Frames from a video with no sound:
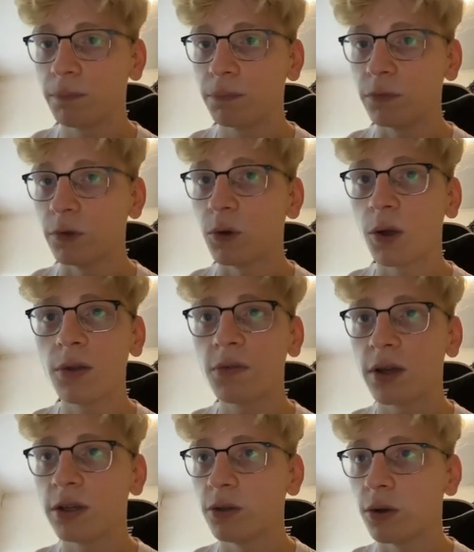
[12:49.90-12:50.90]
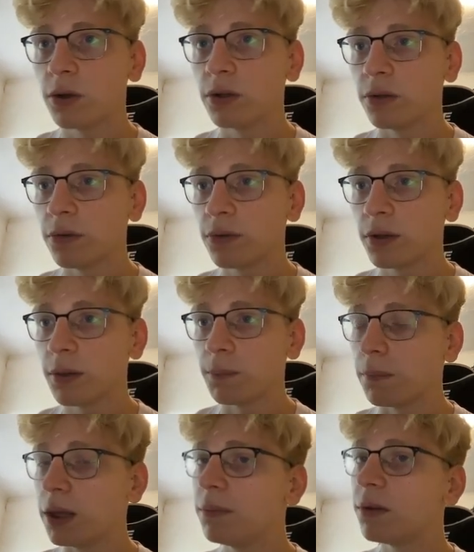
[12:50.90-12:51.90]
You're gonna find your audience.
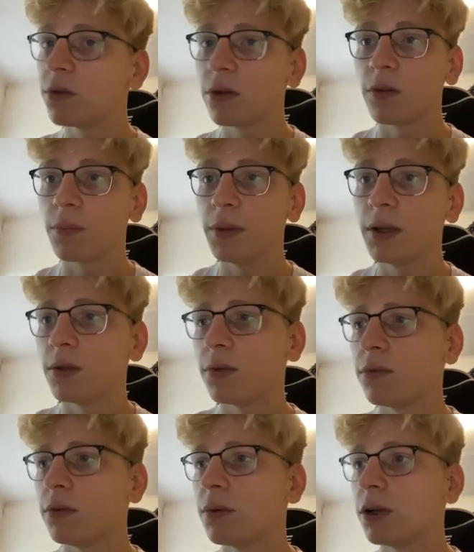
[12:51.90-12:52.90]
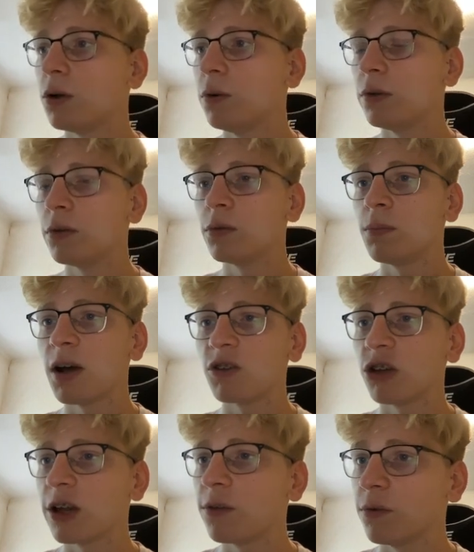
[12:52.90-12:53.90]
Maybe it's not as big as if you were going into
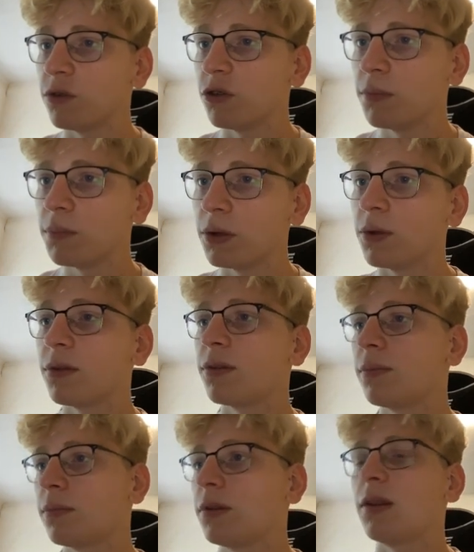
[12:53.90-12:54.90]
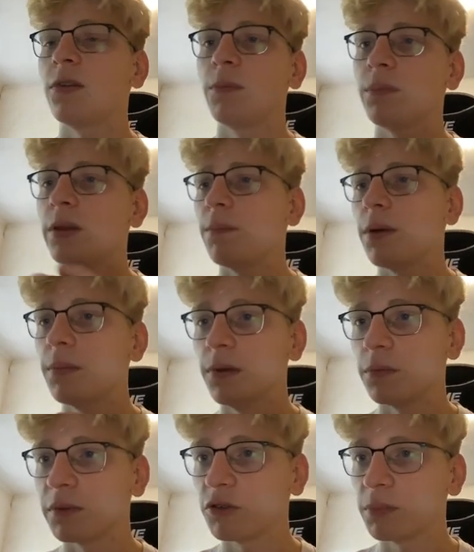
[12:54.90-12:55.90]
martial arts or gym, because that bubble is
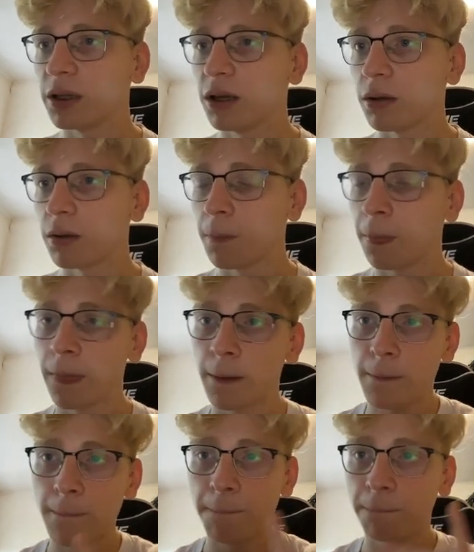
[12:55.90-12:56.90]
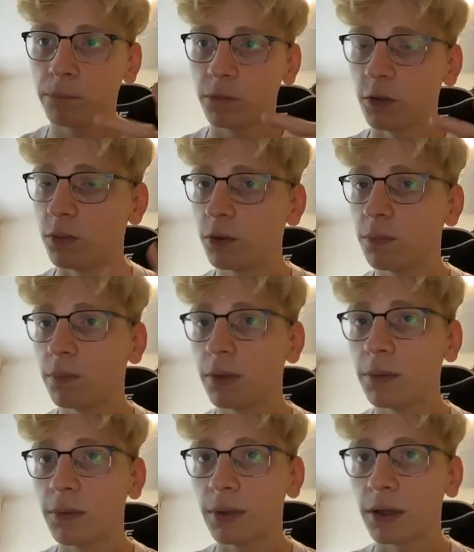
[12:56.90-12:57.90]
much bigger. You wouldn't
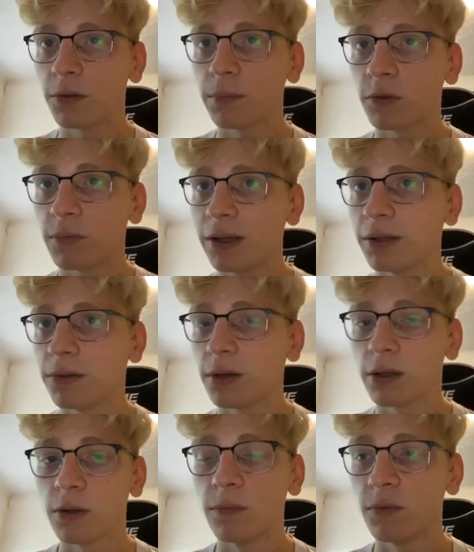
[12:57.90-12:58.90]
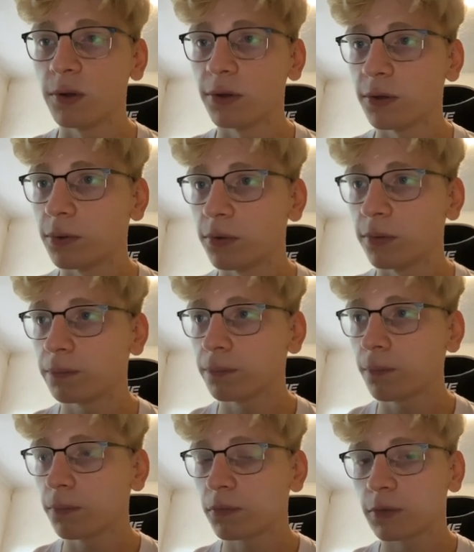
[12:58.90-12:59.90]
maybe make as much money as like an influencer who's
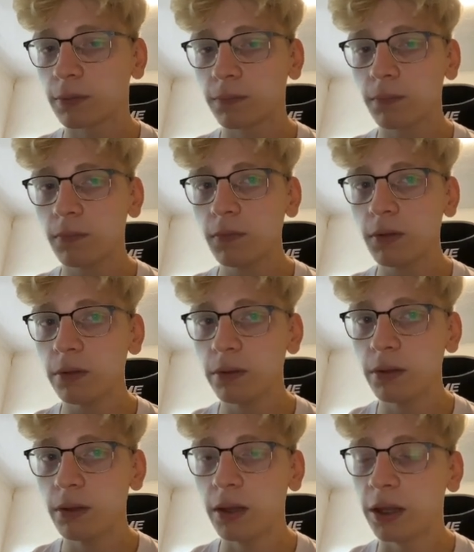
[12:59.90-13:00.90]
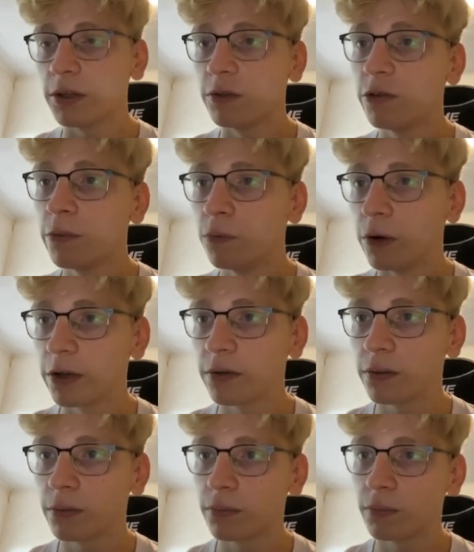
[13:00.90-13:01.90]
like a gym rat,
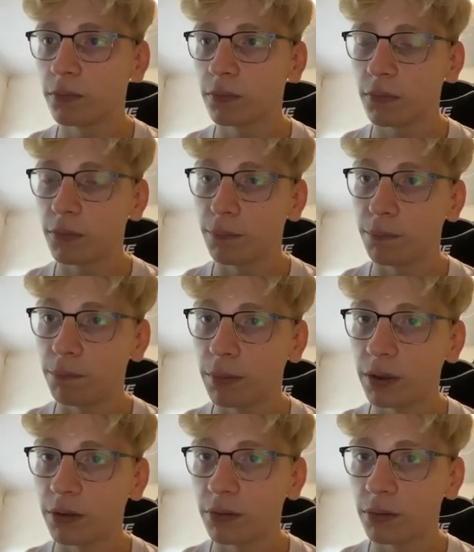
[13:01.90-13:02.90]
but